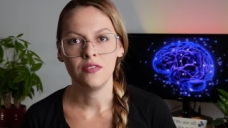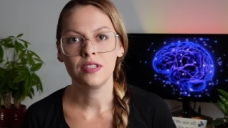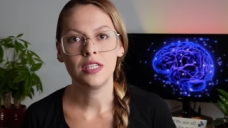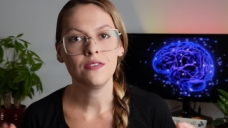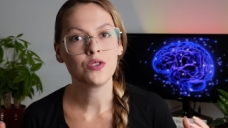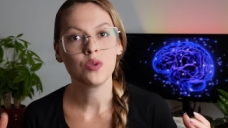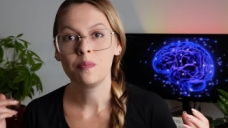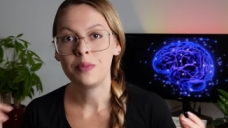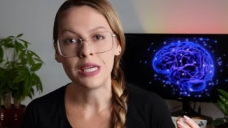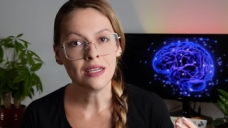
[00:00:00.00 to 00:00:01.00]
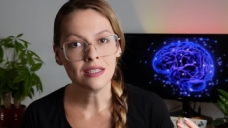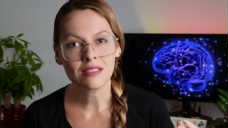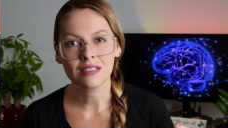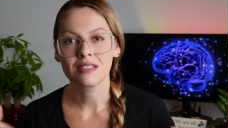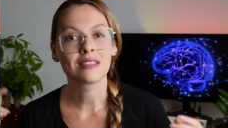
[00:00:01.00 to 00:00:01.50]
it gives you
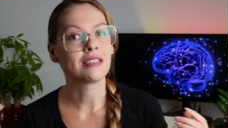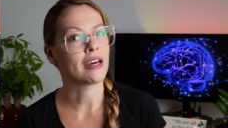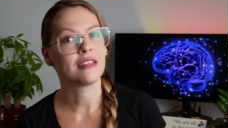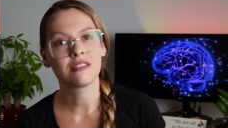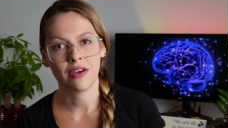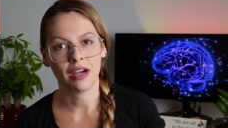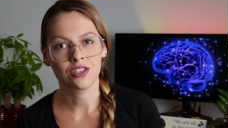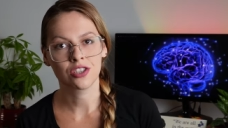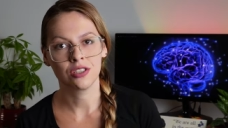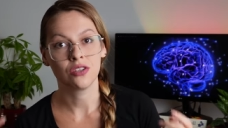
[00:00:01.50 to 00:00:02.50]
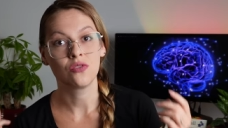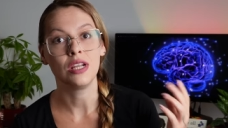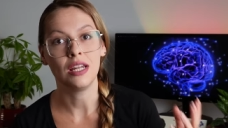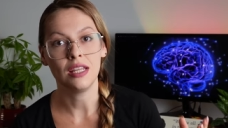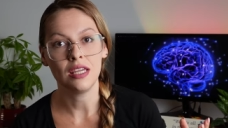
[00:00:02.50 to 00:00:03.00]
peace, satisfaction,
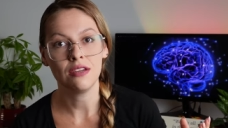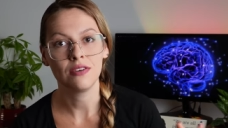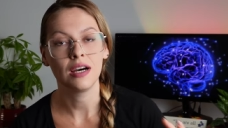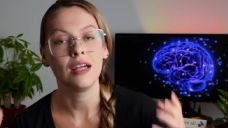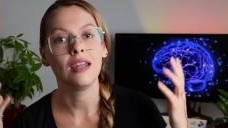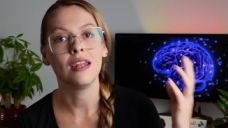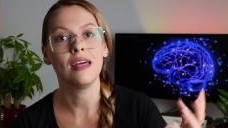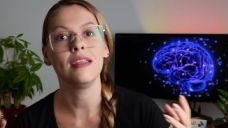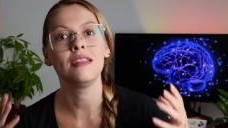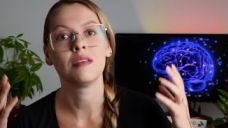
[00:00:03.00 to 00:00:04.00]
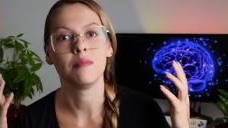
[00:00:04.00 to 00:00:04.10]
relief, let it